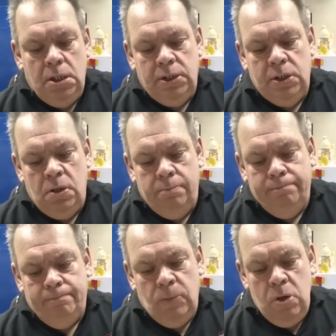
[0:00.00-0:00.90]
So
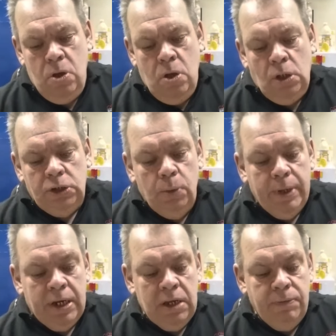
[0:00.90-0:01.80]
we're
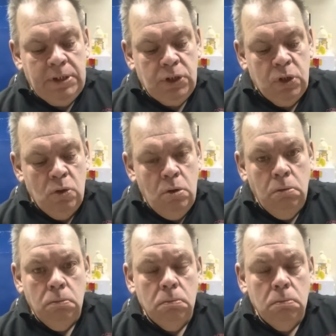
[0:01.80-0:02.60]
going to give these a go,